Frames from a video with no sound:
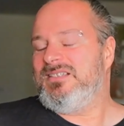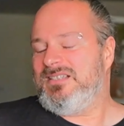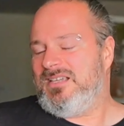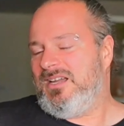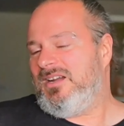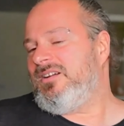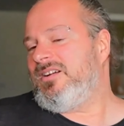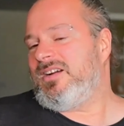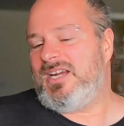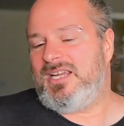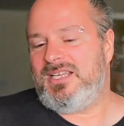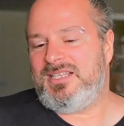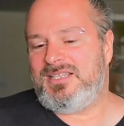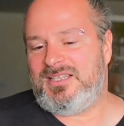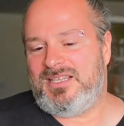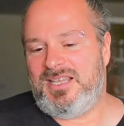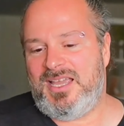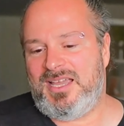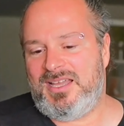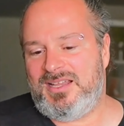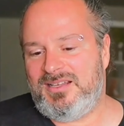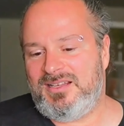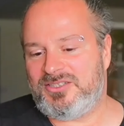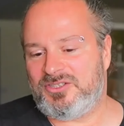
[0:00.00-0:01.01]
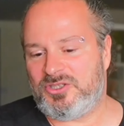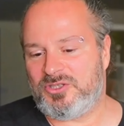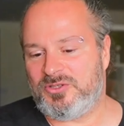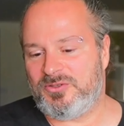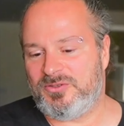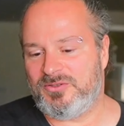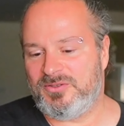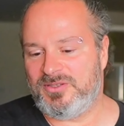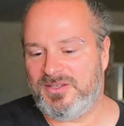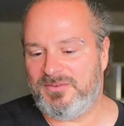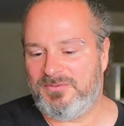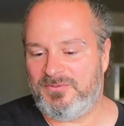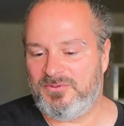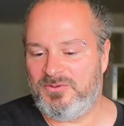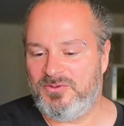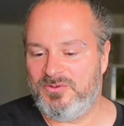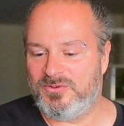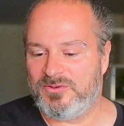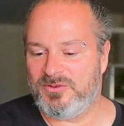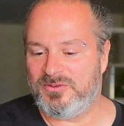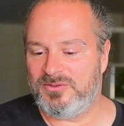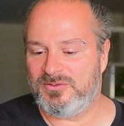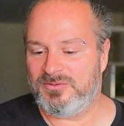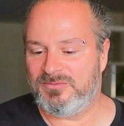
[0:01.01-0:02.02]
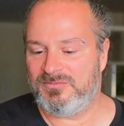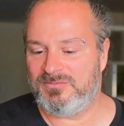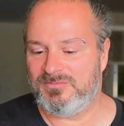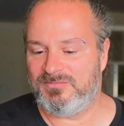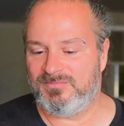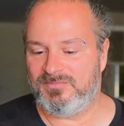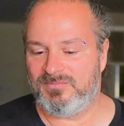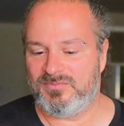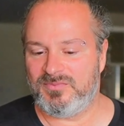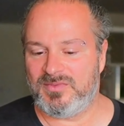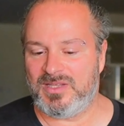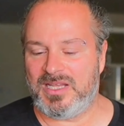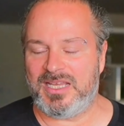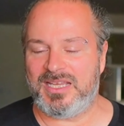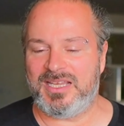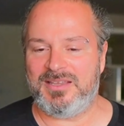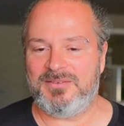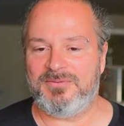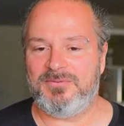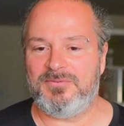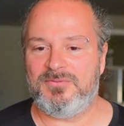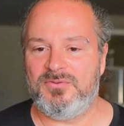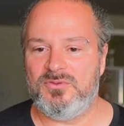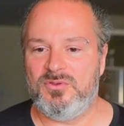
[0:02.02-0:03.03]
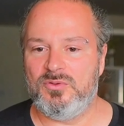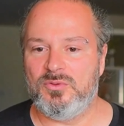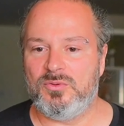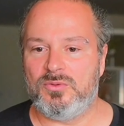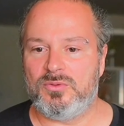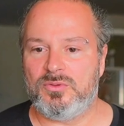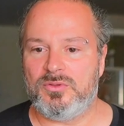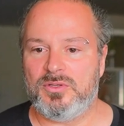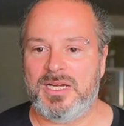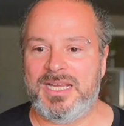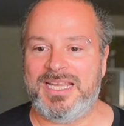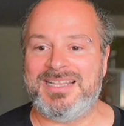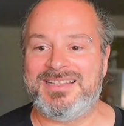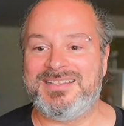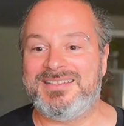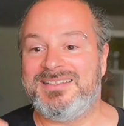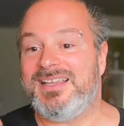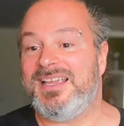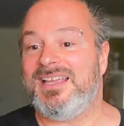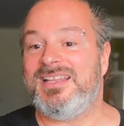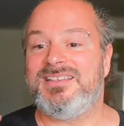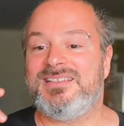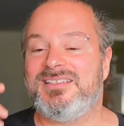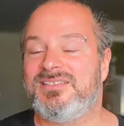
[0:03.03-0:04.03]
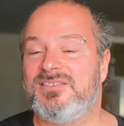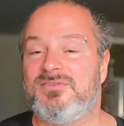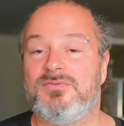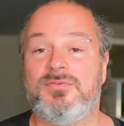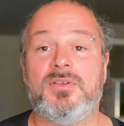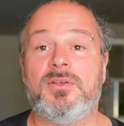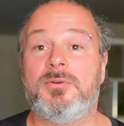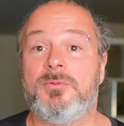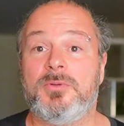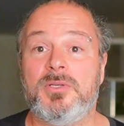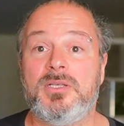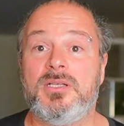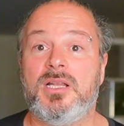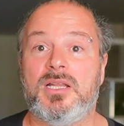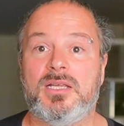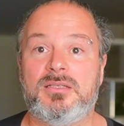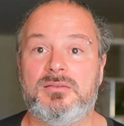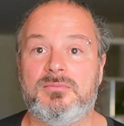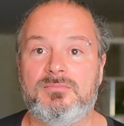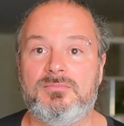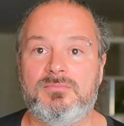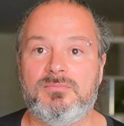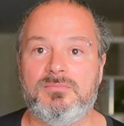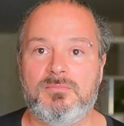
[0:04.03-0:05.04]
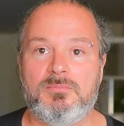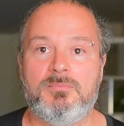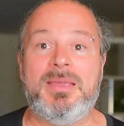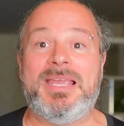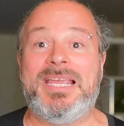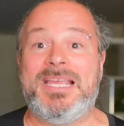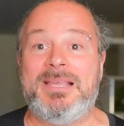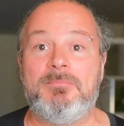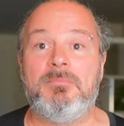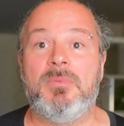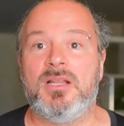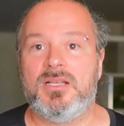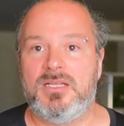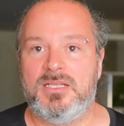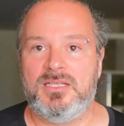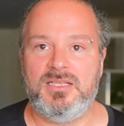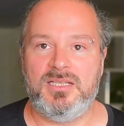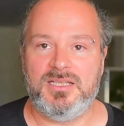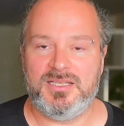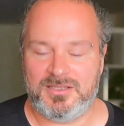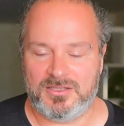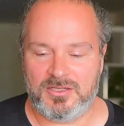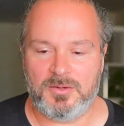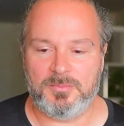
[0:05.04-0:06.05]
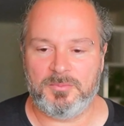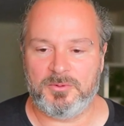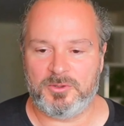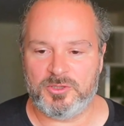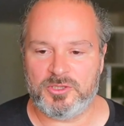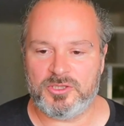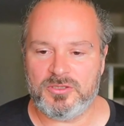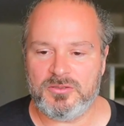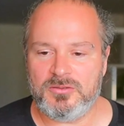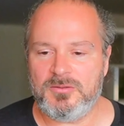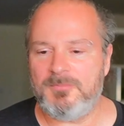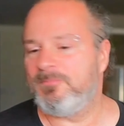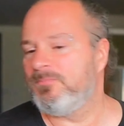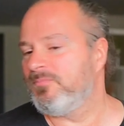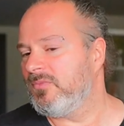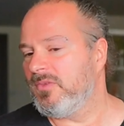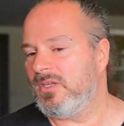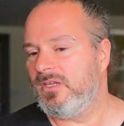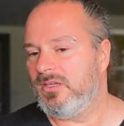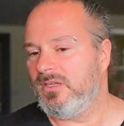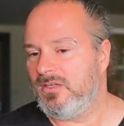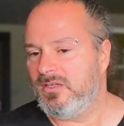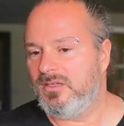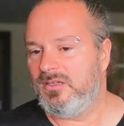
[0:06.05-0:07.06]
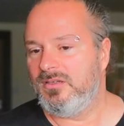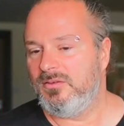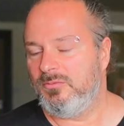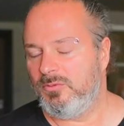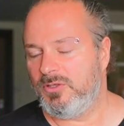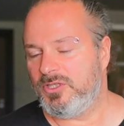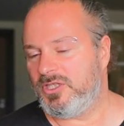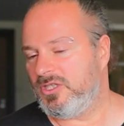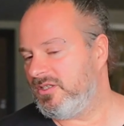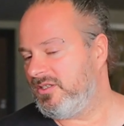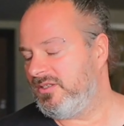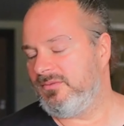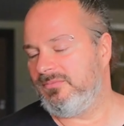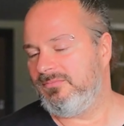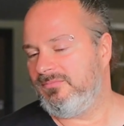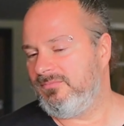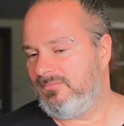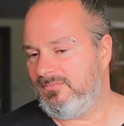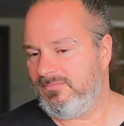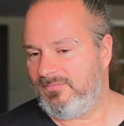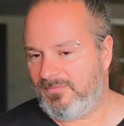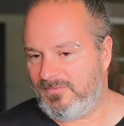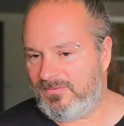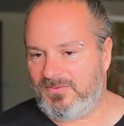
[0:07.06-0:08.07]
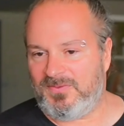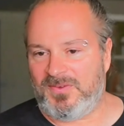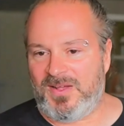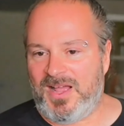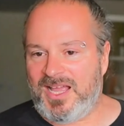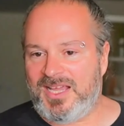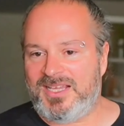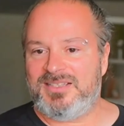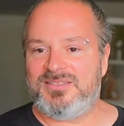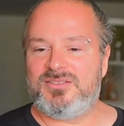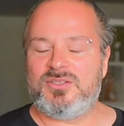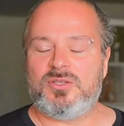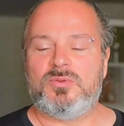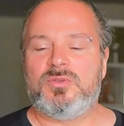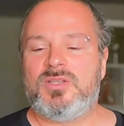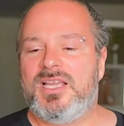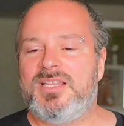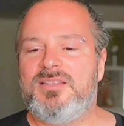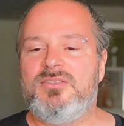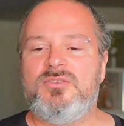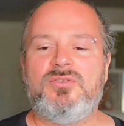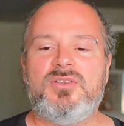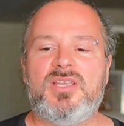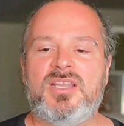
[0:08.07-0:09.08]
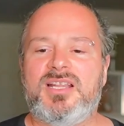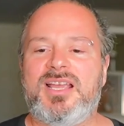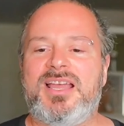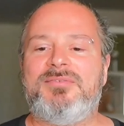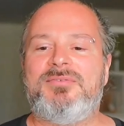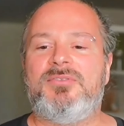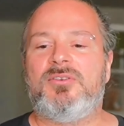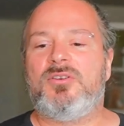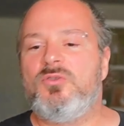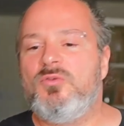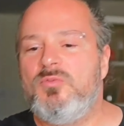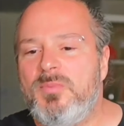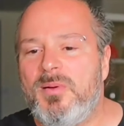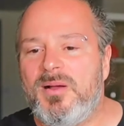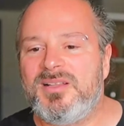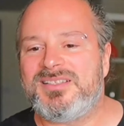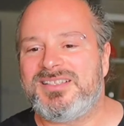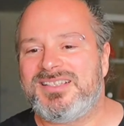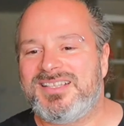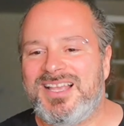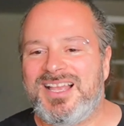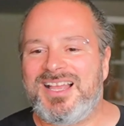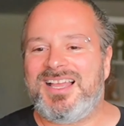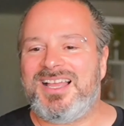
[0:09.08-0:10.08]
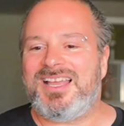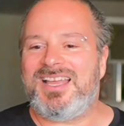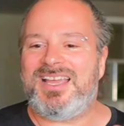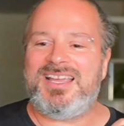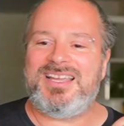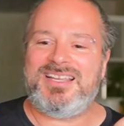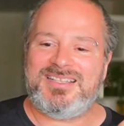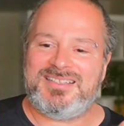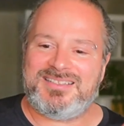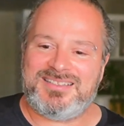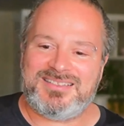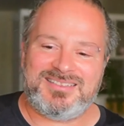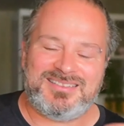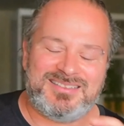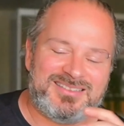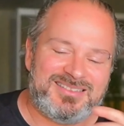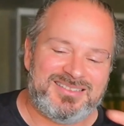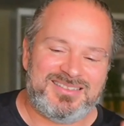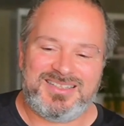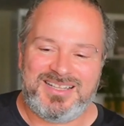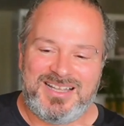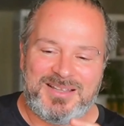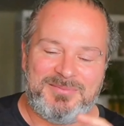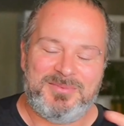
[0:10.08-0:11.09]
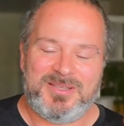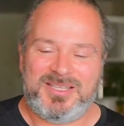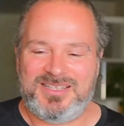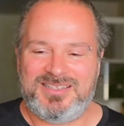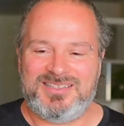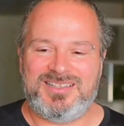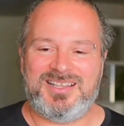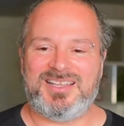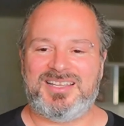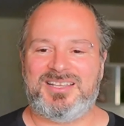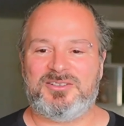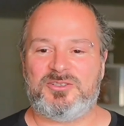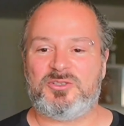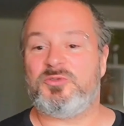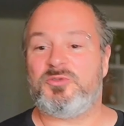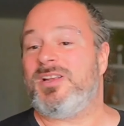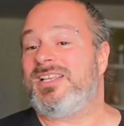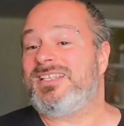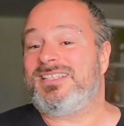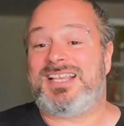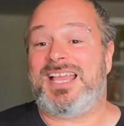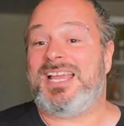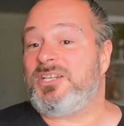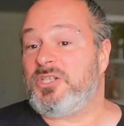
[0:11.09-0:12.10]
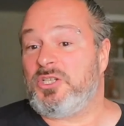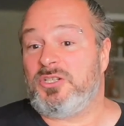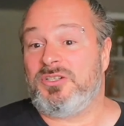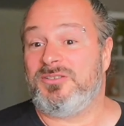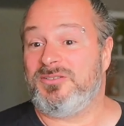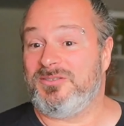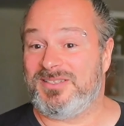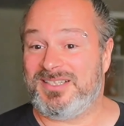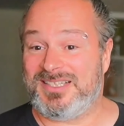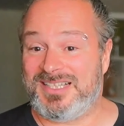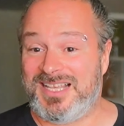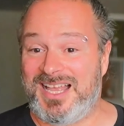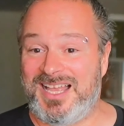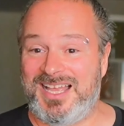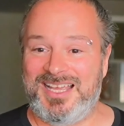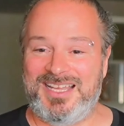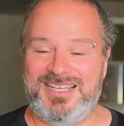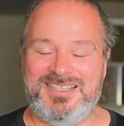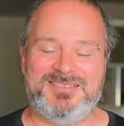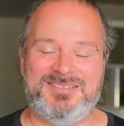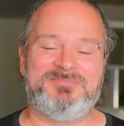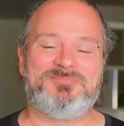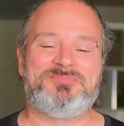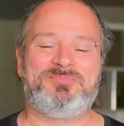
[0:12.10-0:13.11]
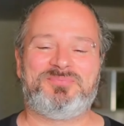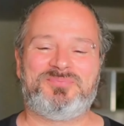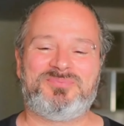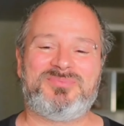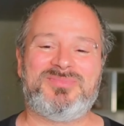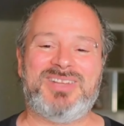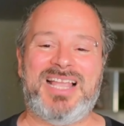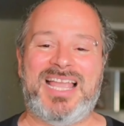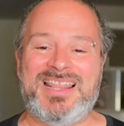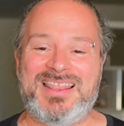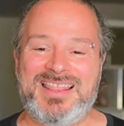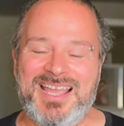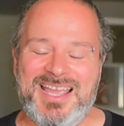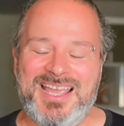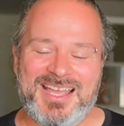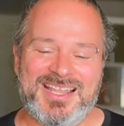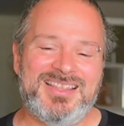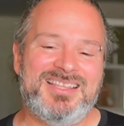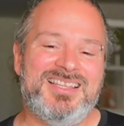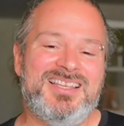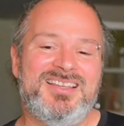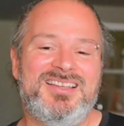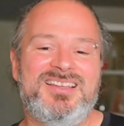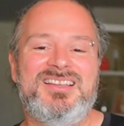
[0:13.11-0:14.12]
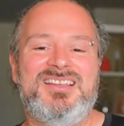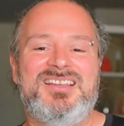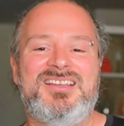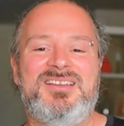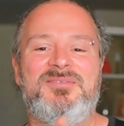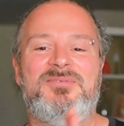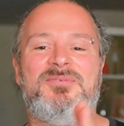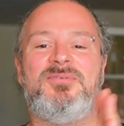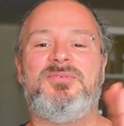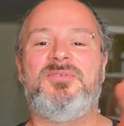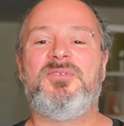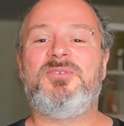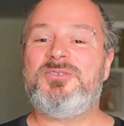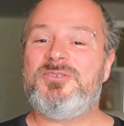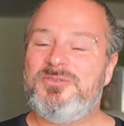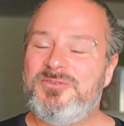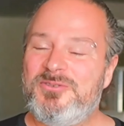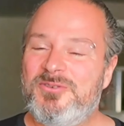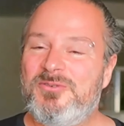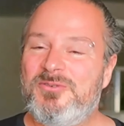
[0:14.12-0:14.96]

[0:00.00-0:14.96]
All right, yeah, like sure, if you're like if your intent is very like make money and commercial, which is fine. So then you can have a coupon site, I mean like a transactional site. And then further